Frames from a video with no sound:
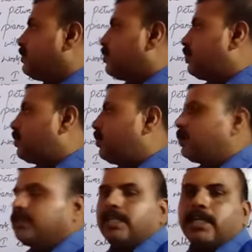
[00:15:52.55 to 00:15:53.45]
So
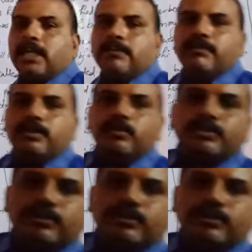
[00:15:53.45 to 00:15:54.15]
do, generally we use